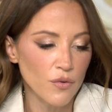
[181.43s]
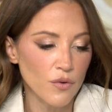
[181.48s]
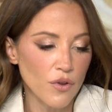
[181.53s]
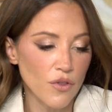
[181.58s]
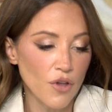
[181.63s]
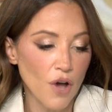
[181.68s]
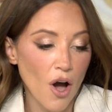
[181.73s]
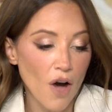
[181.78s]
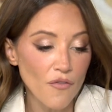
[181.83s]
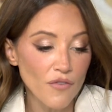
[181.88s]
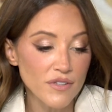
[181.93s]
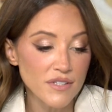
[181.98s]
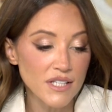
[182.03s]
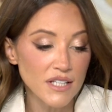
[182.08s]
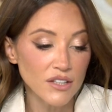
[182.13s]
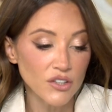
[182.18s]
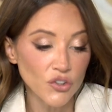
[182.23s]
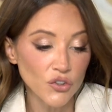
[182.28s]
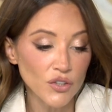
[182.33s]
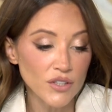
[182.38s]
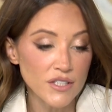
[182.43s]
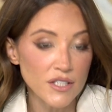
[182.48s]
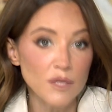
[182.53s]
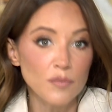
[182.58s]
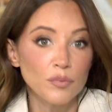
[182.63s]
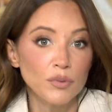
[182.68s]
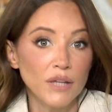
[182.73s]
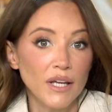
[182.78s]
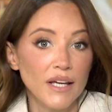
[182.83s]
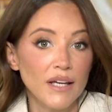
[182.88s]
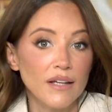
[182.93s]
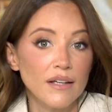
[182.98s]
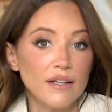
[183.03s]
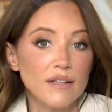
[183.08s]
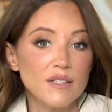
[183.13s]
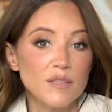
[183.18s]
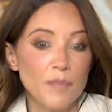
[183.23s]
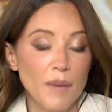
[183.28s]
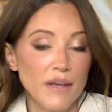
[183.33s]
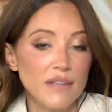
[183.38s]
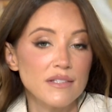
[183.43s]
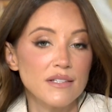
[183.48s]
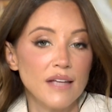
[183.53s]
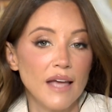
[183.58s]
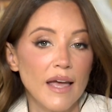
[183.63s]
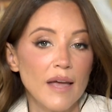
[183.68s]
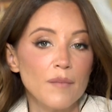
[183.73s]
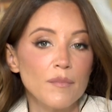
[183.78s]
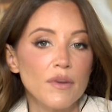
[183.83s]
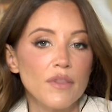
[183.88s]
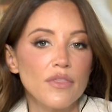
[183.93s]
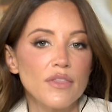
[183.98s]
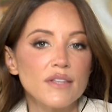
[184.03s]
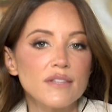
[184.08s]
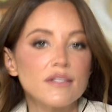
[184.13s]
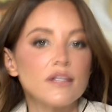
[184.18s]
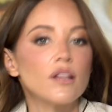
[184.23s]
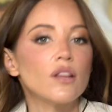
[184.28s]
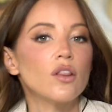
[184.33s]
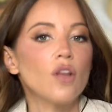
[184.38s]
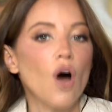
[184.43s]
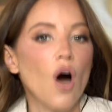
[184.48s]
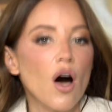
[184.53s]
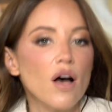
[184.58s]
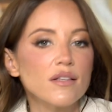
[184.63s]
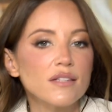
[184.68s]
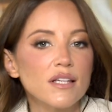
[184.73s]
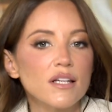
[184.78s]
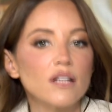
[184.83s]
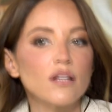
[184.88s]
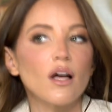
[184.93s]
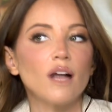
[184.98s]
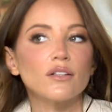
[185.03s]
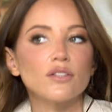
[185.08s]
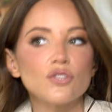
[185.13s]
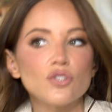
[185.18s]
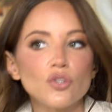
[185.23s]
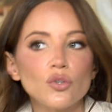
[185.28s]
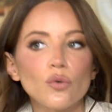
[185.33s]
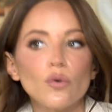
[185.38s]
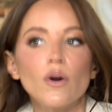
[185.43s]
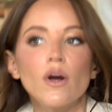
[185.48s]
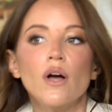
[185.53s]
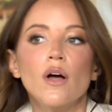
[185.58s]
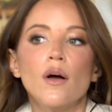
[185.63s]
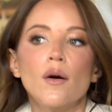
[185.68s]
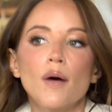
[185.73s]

And the offense clearly didn't play its best game, but this loss had a lot to do,